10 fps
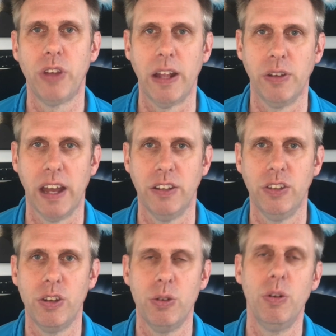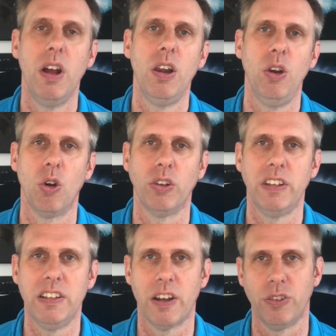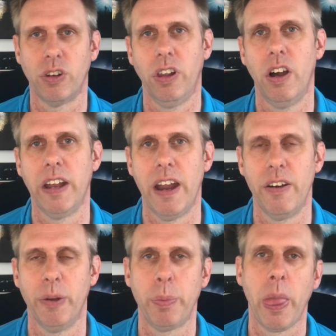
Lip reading: and you get a new logon detail on your client area.